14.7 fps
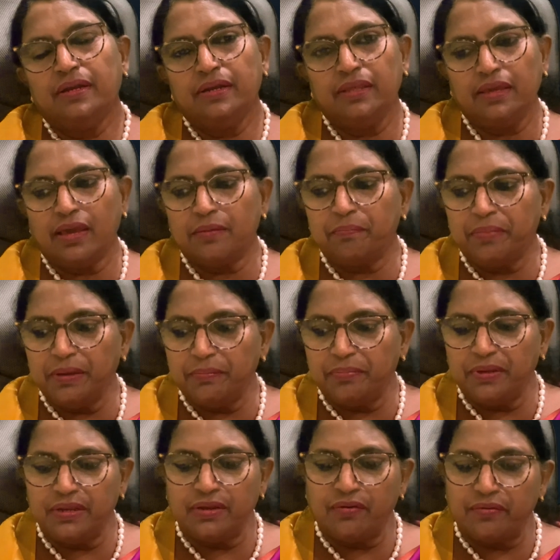dear
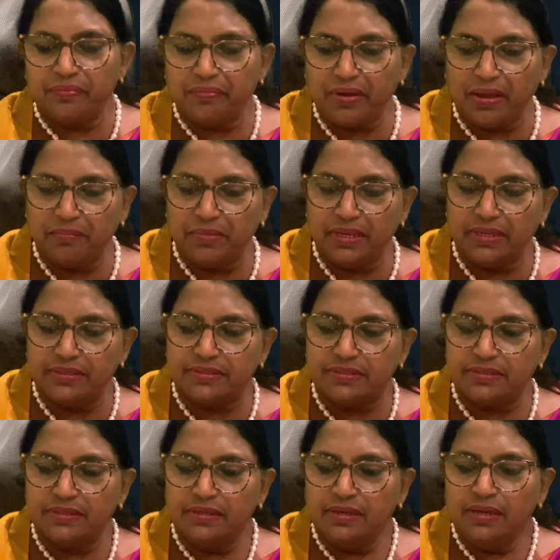people in our
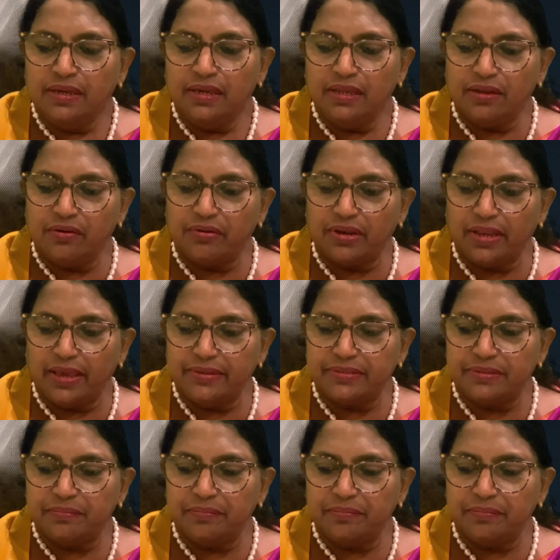families, in our lives.